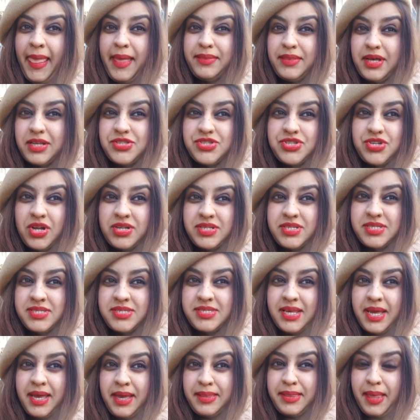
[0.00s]
That's not to
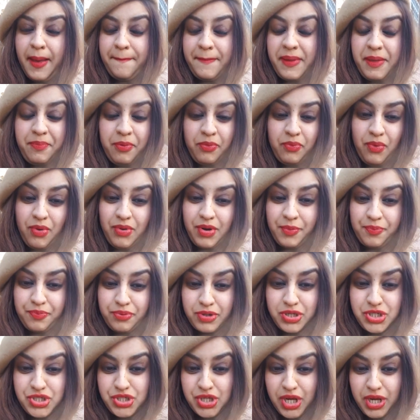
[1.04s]
say that people won't
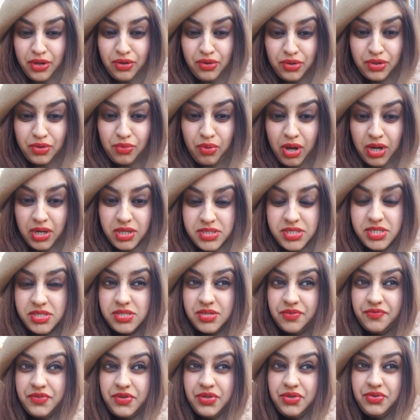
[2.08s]
appreciate good qualities
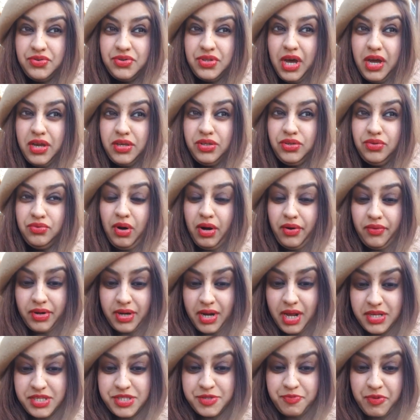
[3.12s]
of you, that you are a
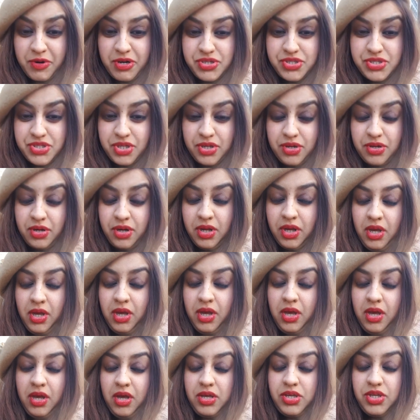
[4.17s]
nice person,
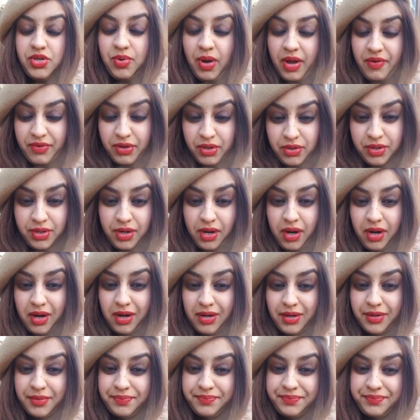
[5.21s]
you have a good
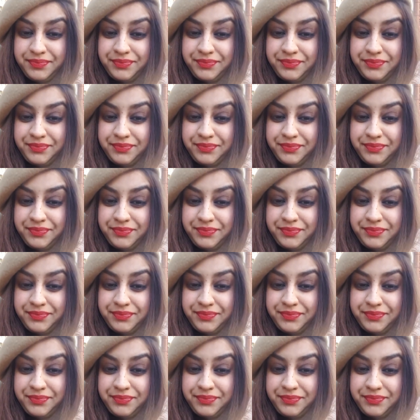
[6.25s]
heart,